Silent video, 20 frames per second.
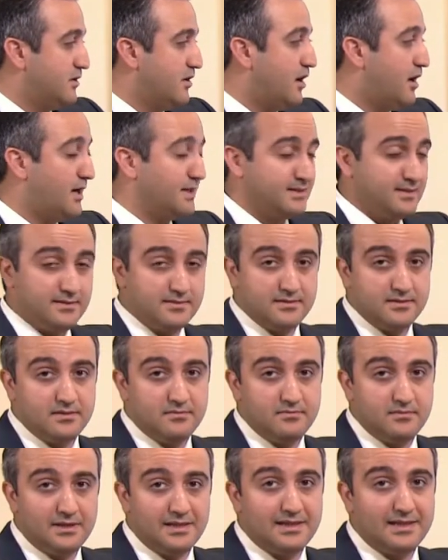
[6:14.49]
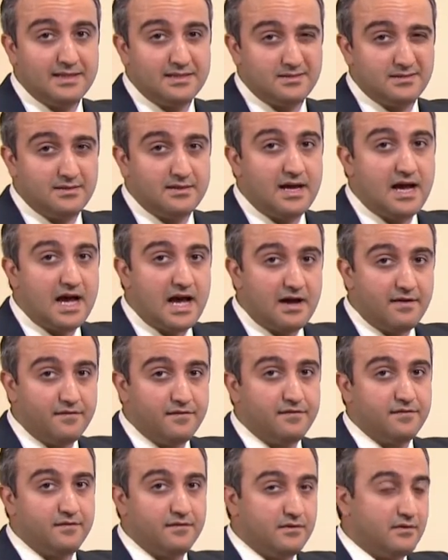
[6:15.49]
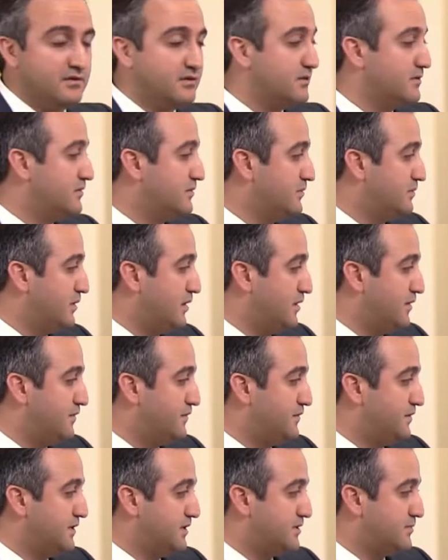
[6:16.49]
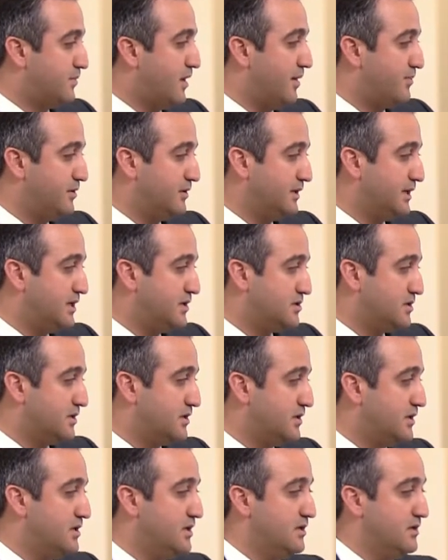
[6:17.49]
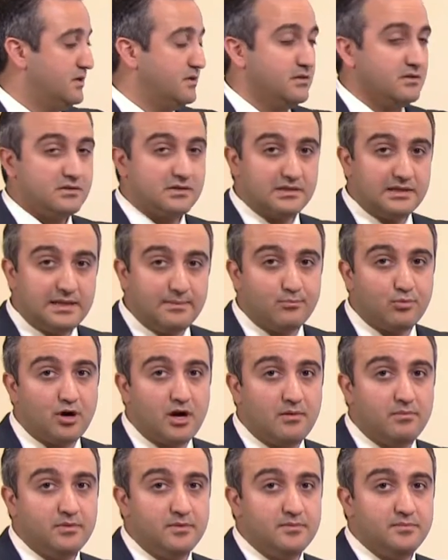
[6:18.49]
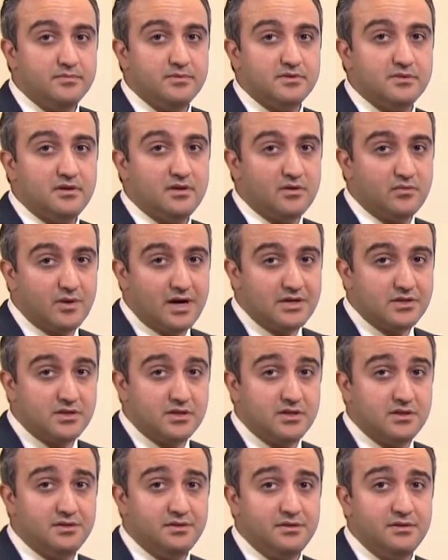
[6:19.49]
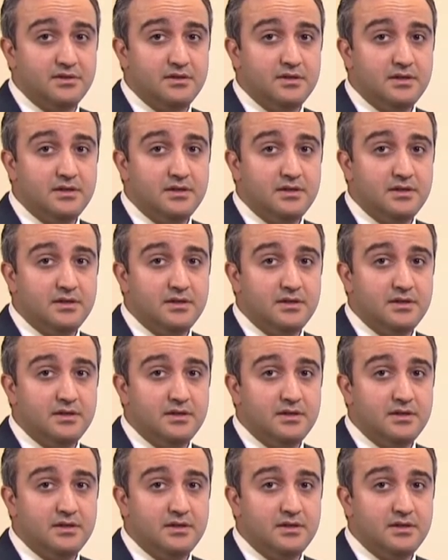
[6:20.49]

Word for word: Autism in less than half uh, of this population, sleep problems, aggression,